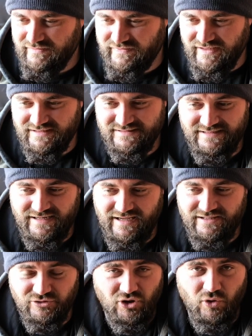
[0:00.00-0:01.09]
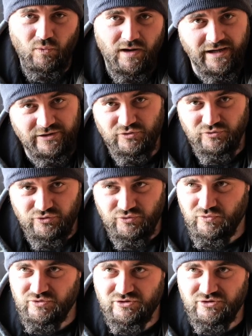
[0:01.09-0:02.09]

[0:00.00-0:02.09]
things that I know I could do.